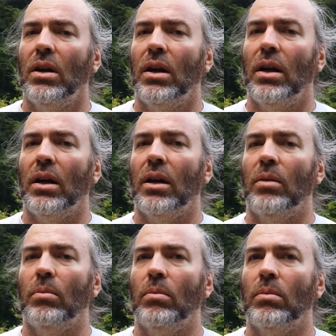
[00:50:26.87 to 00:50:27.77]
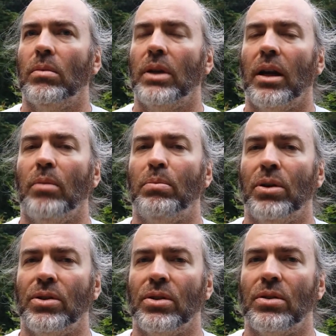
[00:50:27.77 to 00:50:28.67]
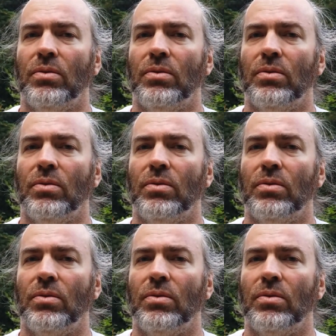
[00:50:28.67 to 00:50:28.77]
that I purchased